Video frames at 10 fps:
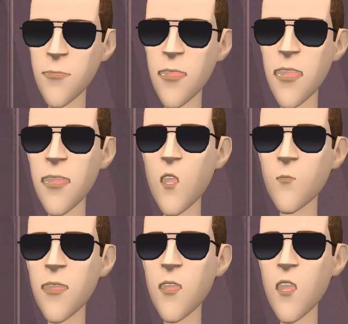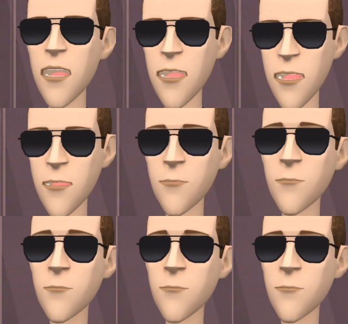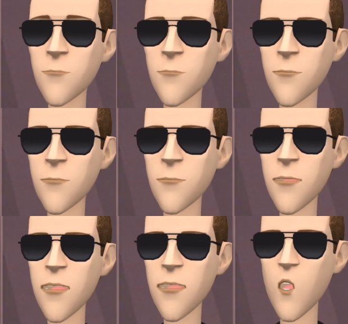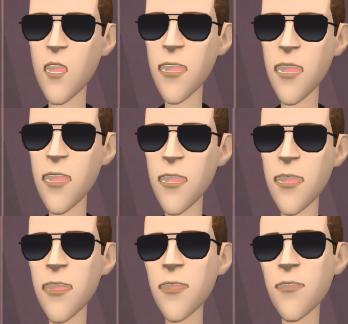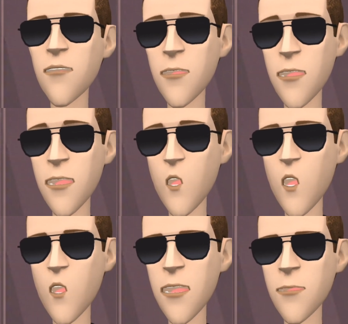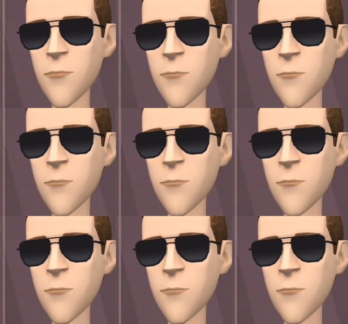nailing opportunities, and doing the things that I find rewarding.